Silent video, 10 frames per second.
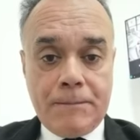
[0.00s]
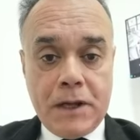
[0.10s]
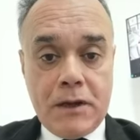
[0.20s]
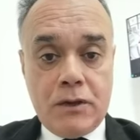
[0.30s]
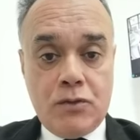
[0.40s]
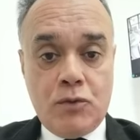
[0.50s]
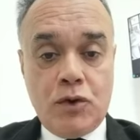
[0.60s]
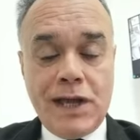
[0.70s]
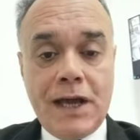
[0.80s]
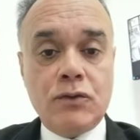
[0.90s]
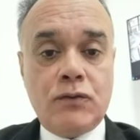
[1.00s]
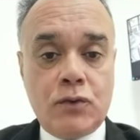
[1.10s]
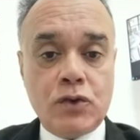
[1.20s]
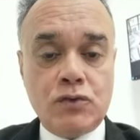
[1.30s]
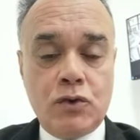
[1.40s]
pneumonia, and of
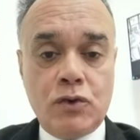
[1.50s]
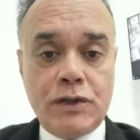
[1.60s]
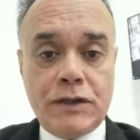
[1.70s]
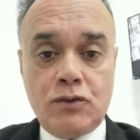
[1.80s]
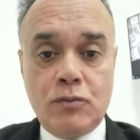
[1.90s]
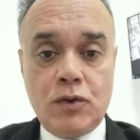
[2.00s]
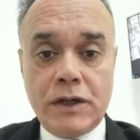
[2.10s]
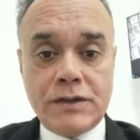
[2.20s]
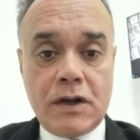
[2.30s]
course we all know that pneumonias